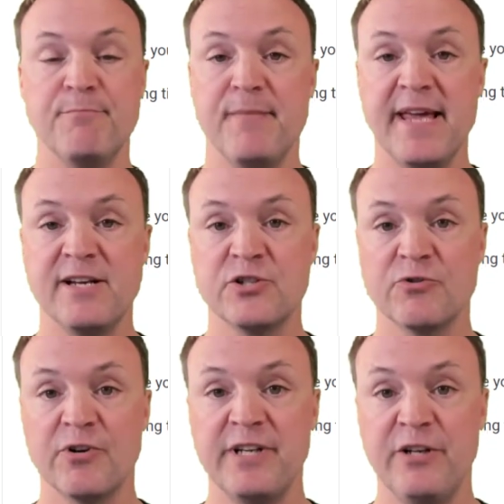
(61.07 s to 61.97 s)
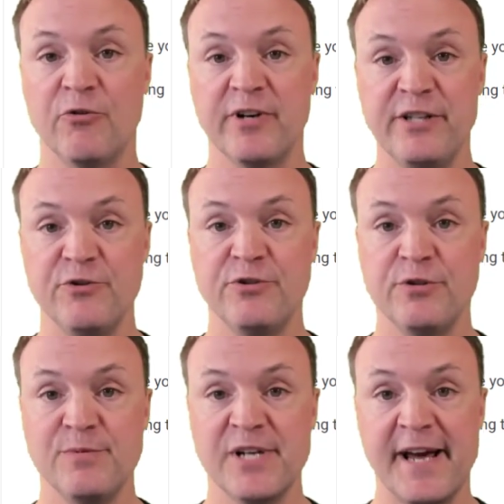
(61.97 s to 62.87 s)
but make sure your
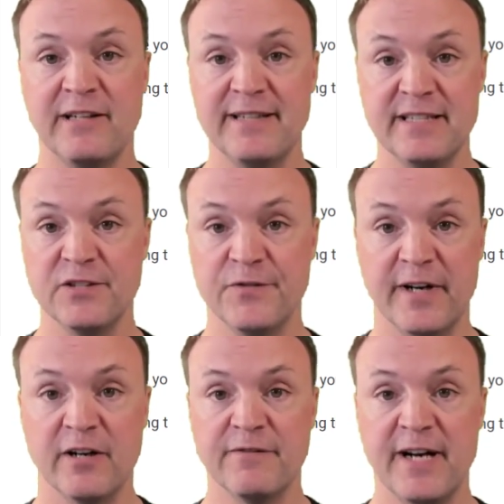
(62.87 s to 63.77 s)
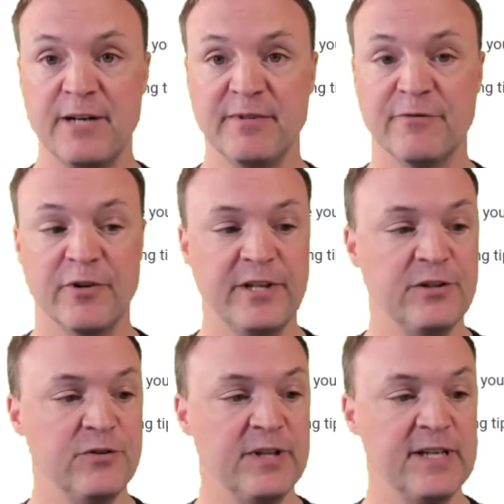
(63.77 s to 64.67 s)
YouTube channel is verified before
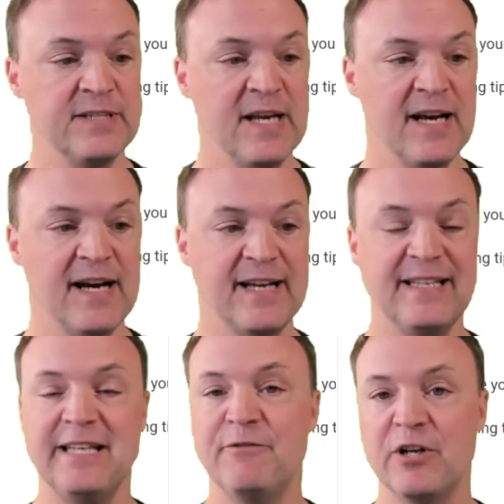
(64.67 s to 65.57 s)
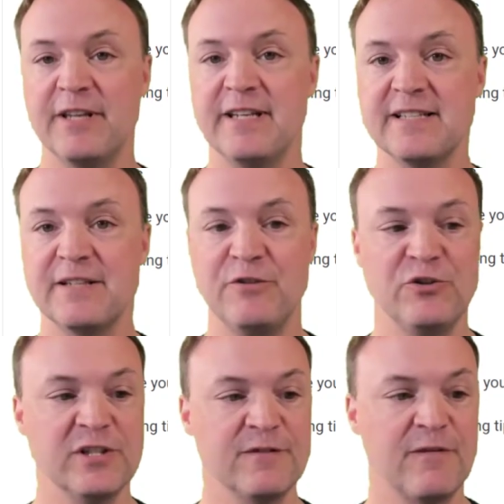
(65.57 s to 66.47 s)
you do this. Uh, even on this, if
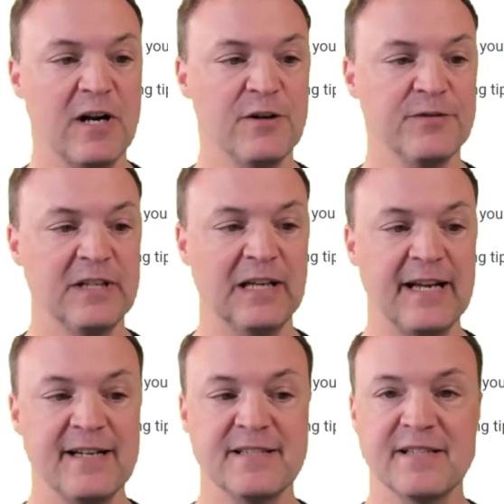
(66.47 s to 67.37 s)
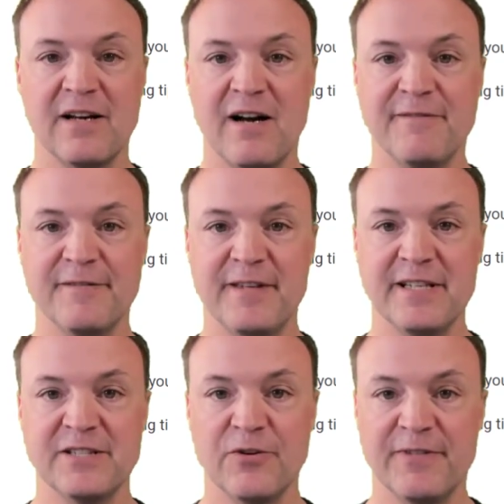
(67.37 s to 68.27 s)
you just follow the links off of
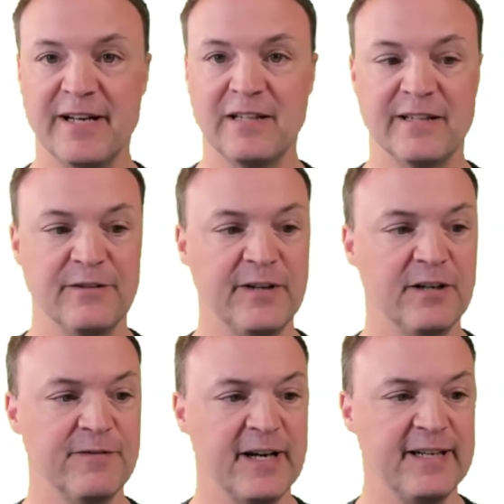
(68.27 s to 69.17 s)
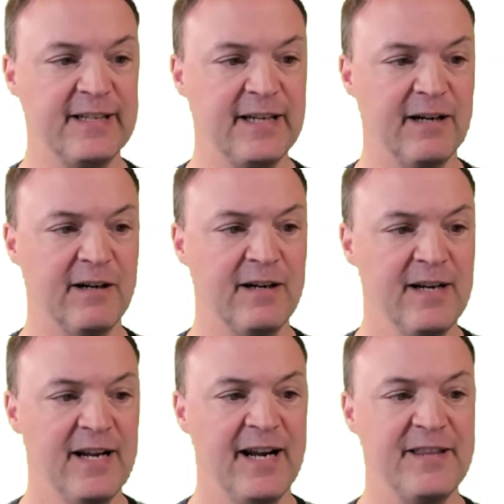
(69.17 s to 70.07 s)
this, so if I click the verified here
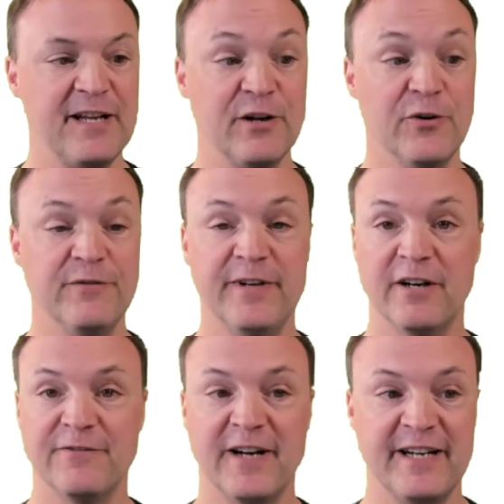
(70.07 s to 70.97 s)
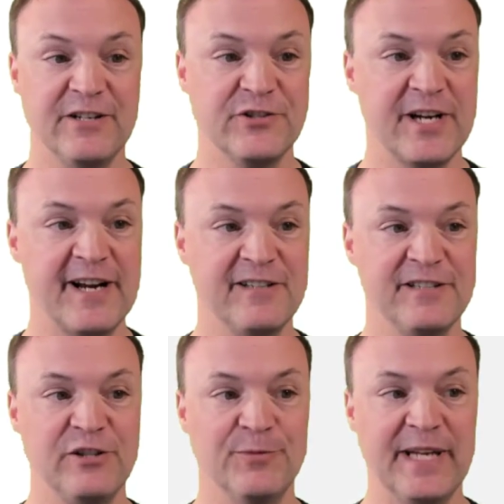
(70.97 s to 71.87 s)
and then go to verify your
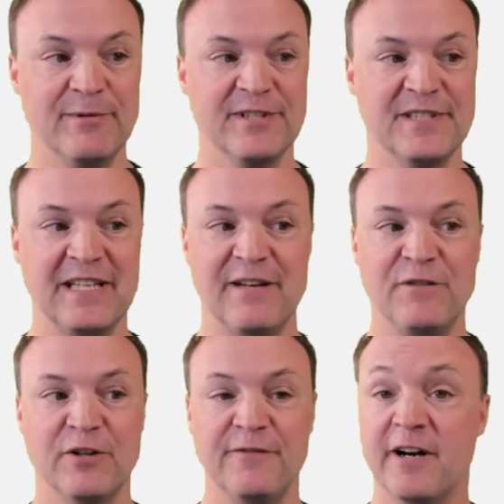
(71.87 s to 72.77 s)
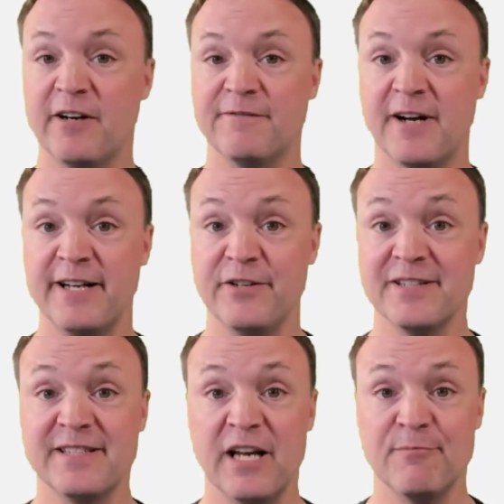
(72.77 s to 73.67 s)
channel, you'll be able to see if you're verified. You
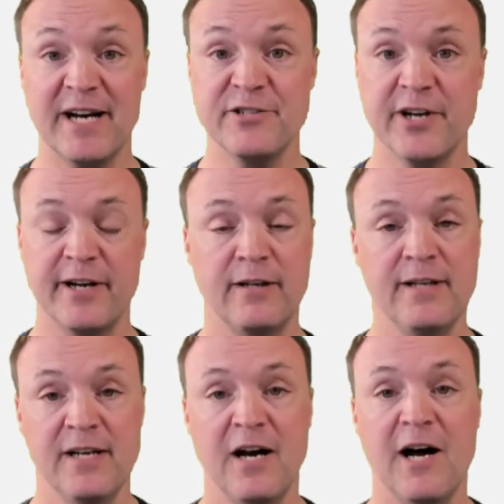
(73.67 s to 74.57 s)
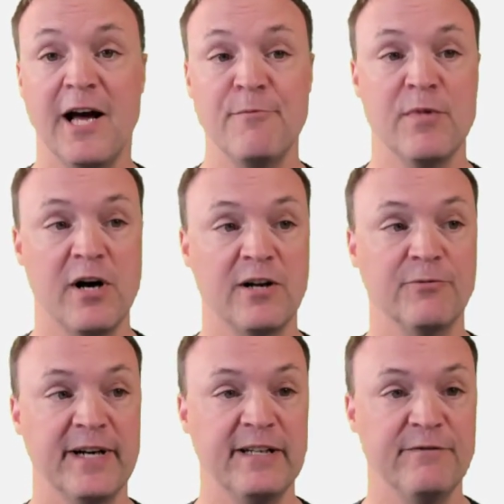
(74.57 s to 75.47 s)
can see on my channel, I'm
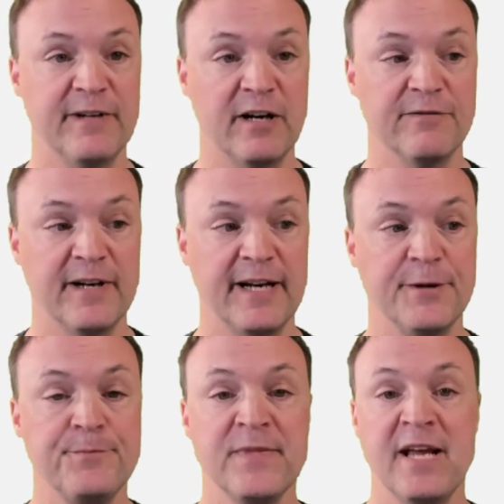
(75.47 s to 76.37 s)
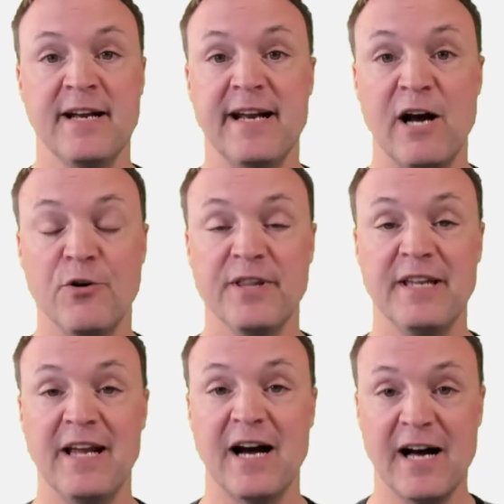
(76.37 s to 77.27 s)
already verified. Now,
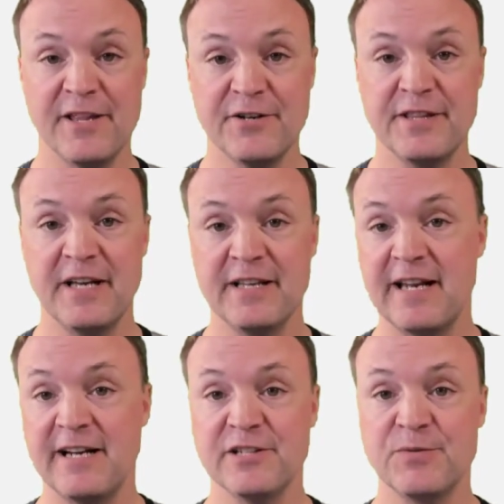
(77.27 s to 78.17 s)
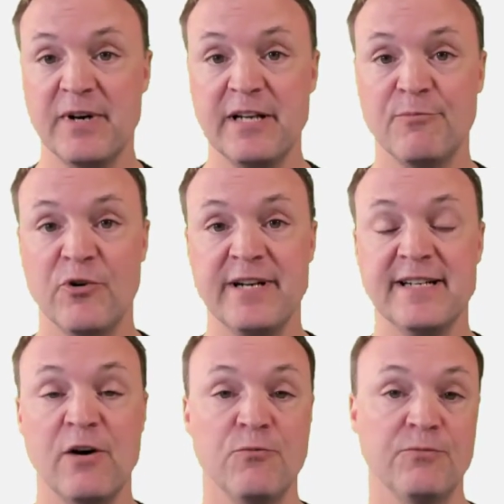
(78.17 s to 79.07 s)
the other thing that I just wanted to
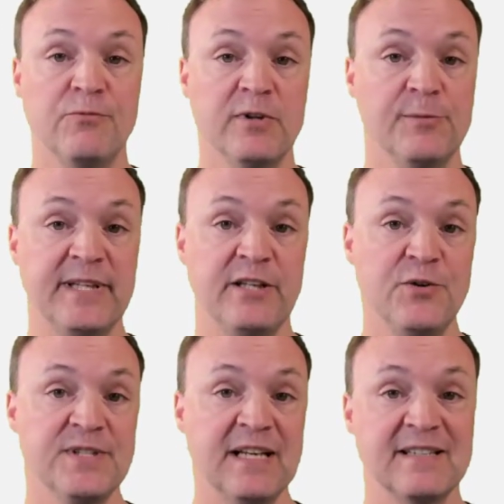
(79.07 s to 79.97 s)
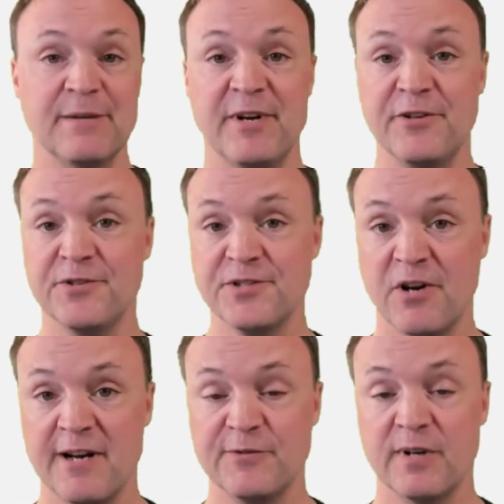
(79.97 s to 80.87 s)
point out, we'll be using some other
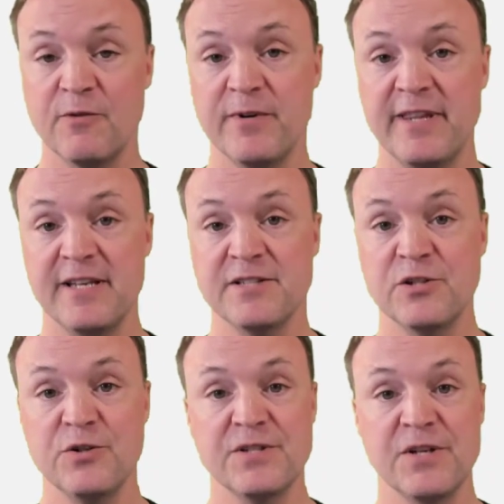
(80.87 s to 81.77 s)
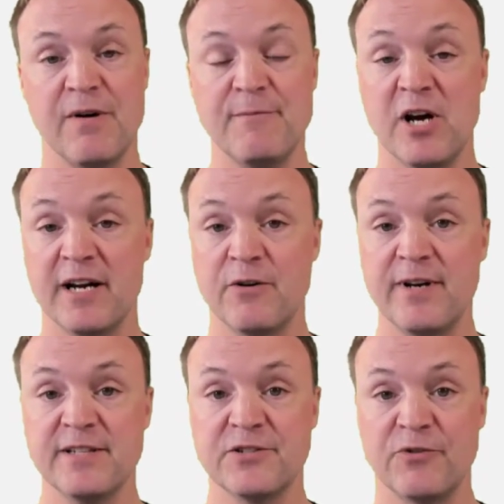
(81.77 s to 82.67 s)
software with this too. So I'm not
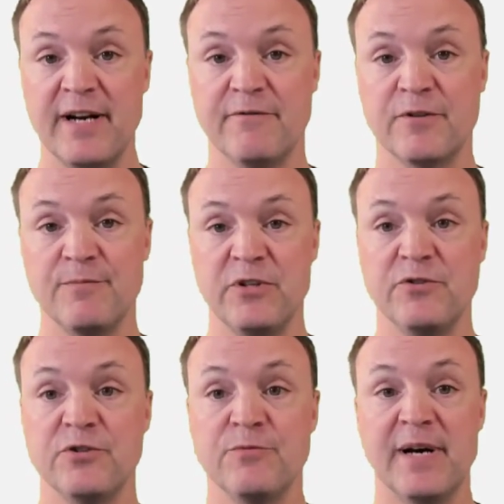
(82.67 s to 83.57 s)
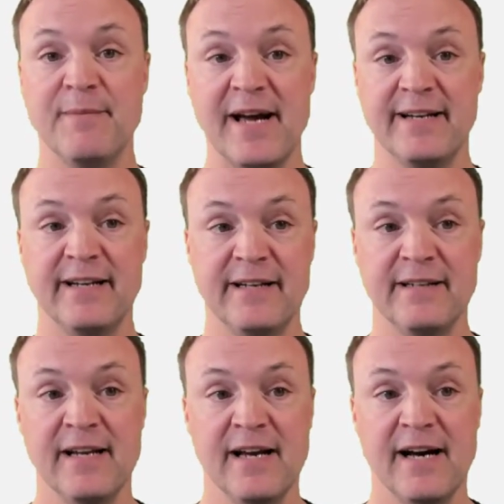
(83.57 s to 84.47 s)
going straight from YouTube. I'm adding
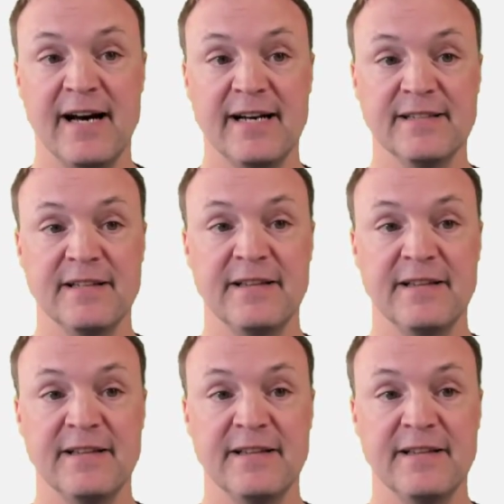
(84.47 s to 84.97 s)
in uh,